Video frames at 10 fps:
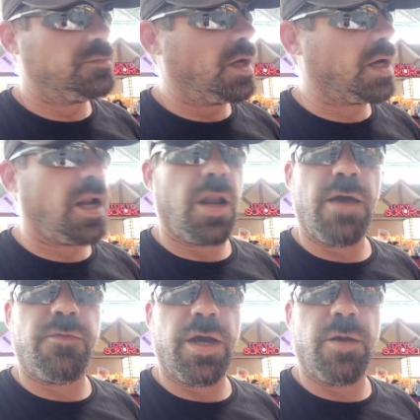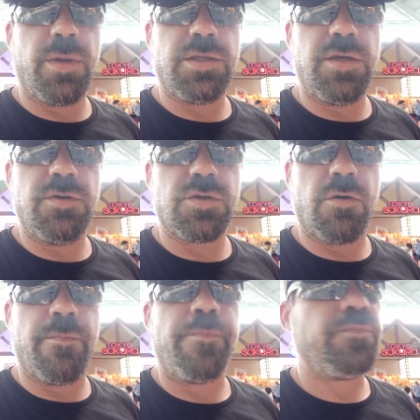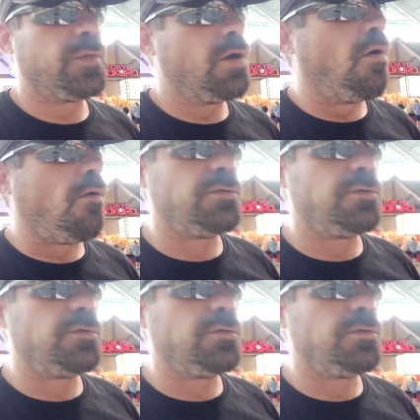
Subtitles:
I got a Lifeline on my TV show. I'm